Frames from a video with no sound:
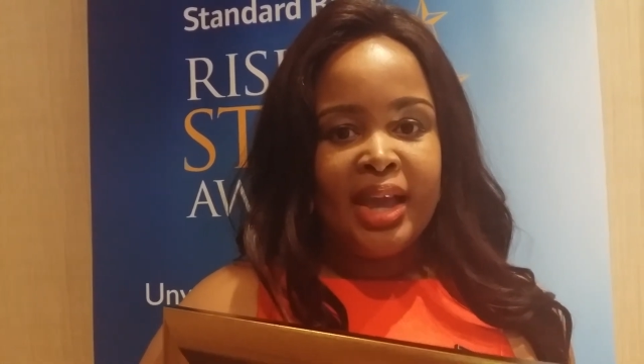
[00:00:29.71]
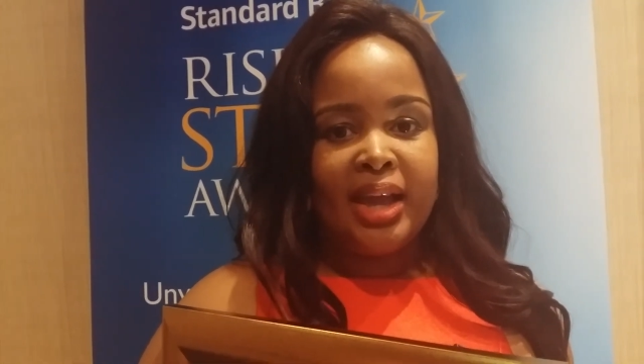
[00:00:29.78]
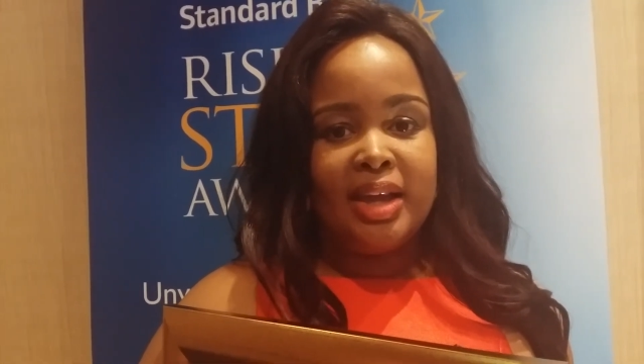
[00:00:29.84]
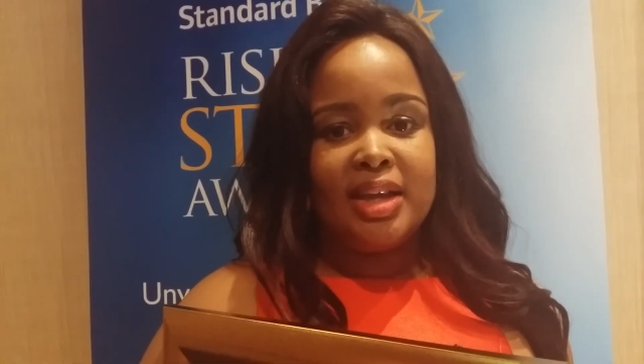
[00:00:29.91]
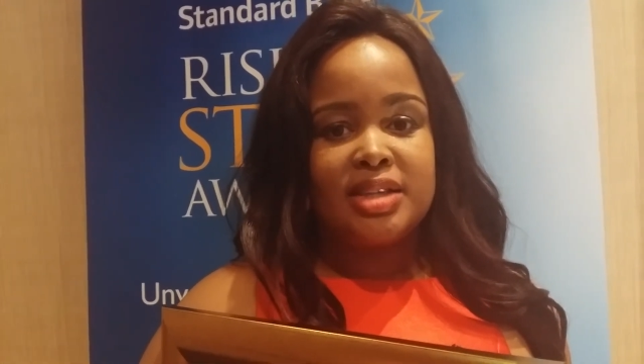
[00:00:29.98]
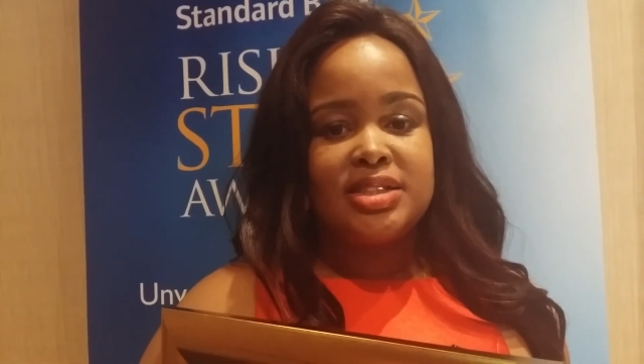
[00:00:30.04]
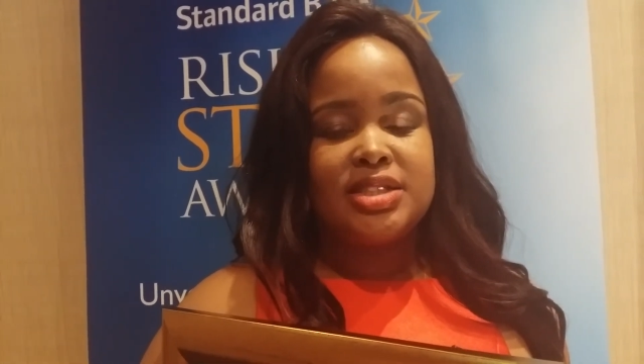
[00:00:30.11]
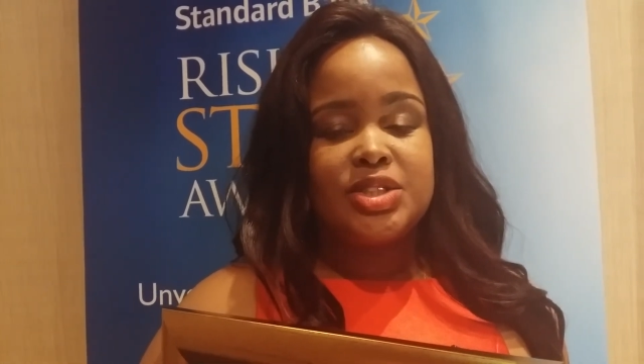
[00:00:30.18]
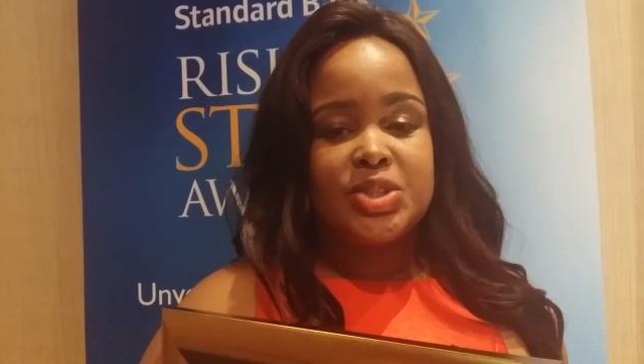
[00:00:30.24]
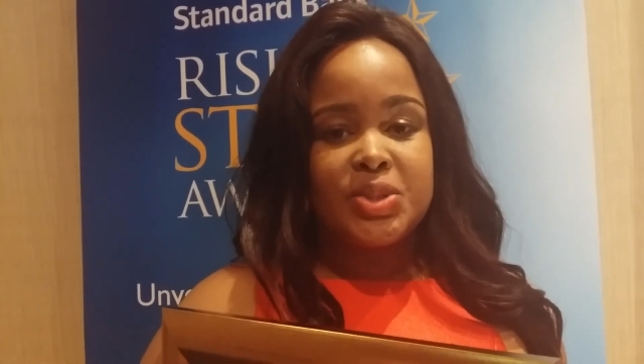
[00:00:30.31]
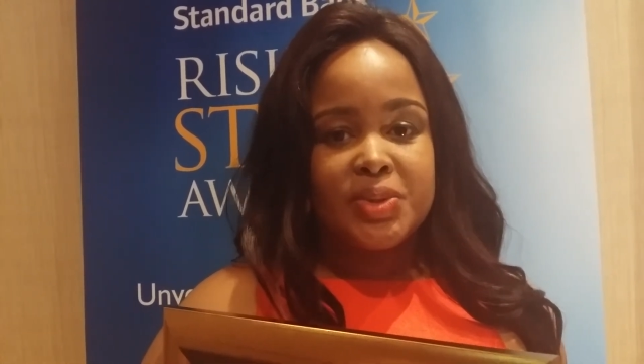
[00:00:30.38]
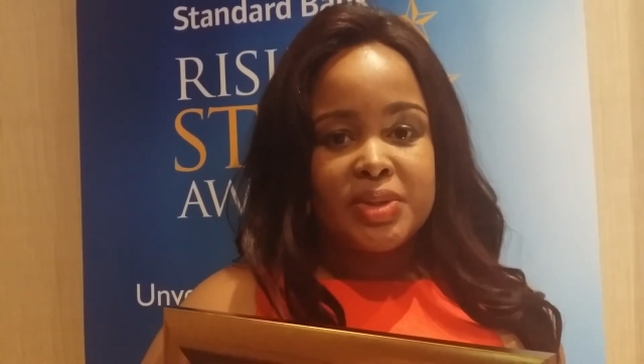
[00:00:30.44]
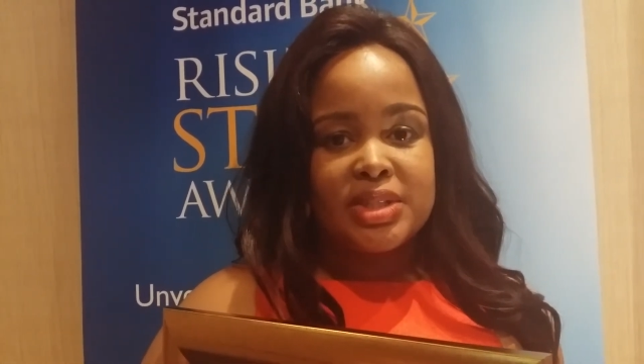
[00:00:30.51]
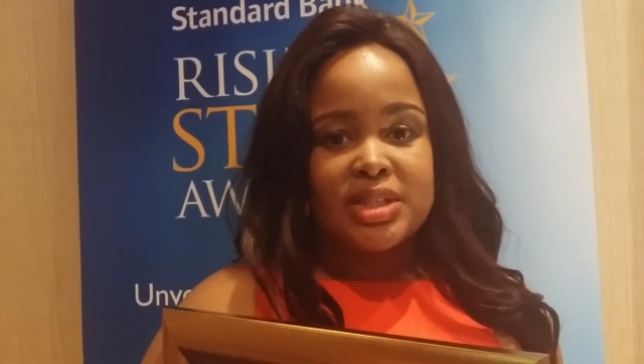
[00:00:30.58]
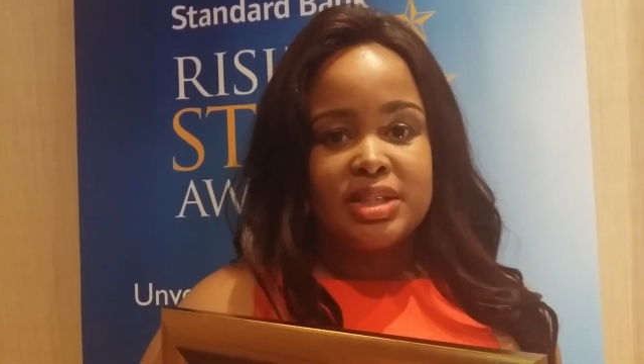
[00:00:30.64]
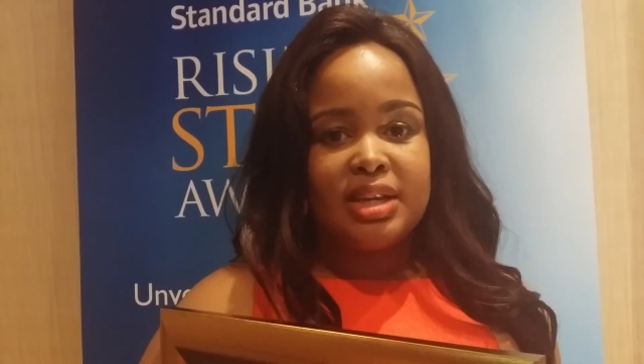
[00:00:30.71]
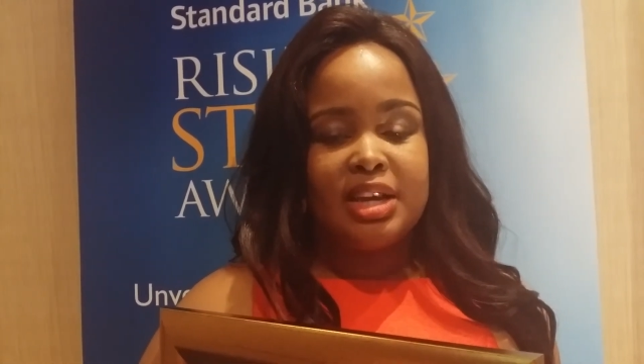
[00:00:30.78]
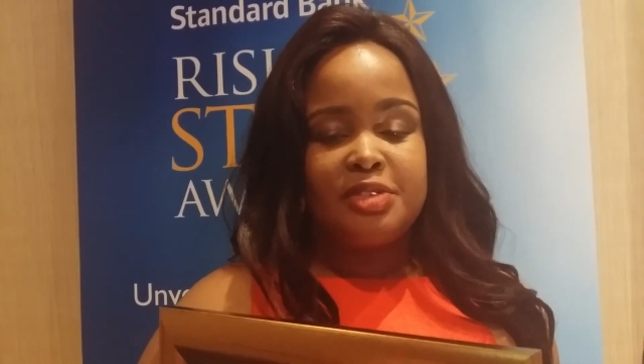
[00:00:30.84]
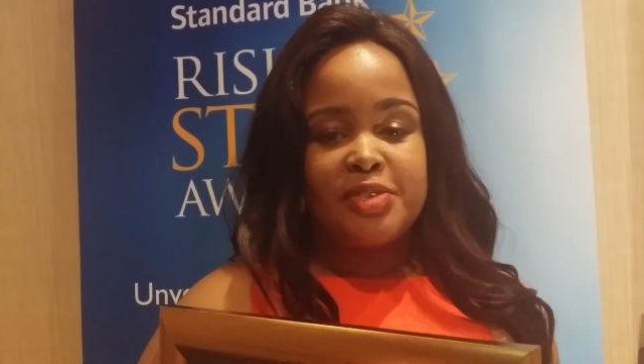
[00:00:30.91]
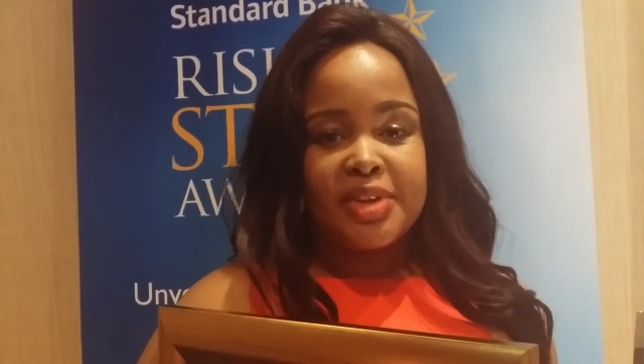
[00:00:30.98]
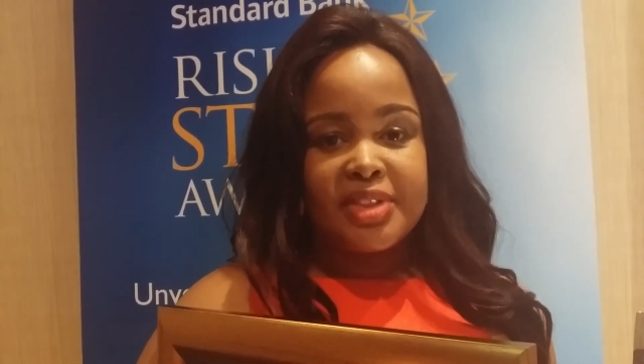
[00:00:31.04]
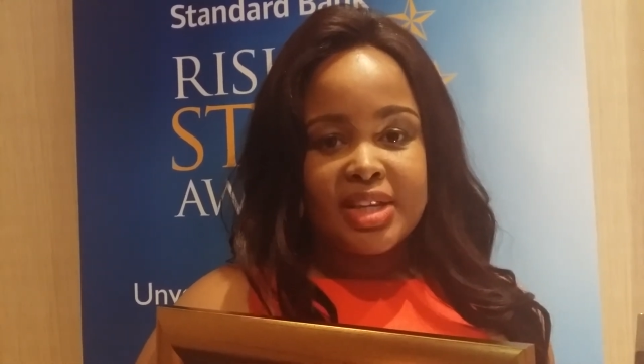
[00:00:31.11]
I actually took
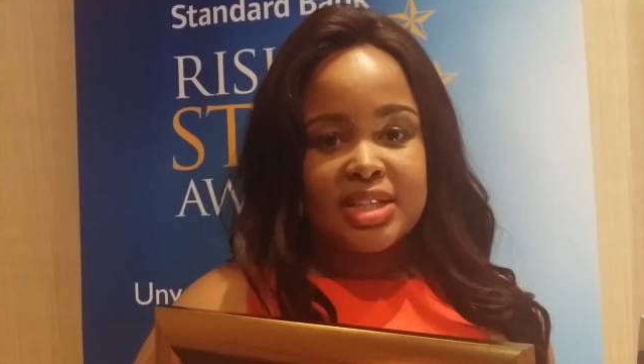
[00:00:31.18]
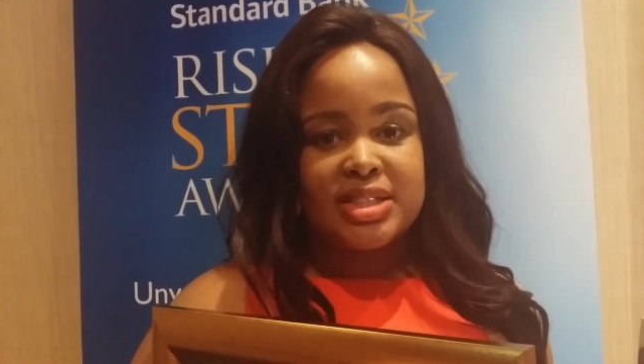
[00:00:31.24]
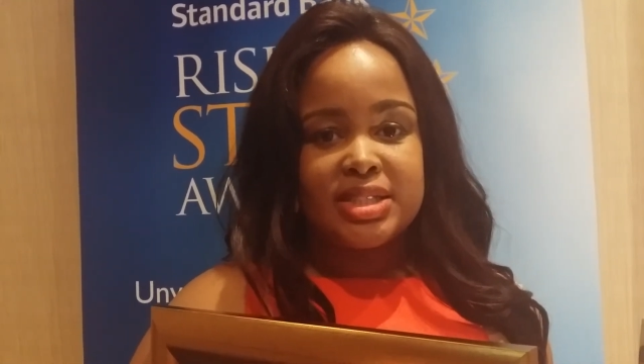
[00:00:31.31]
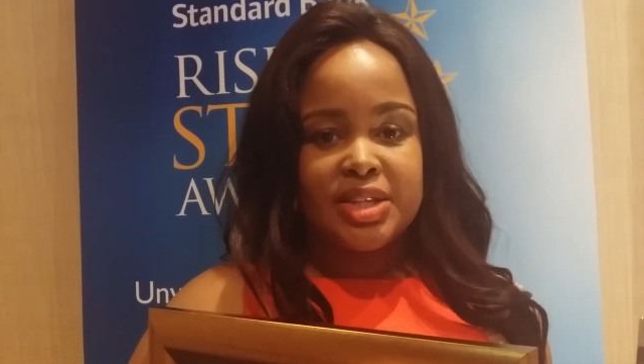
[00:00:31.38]
everything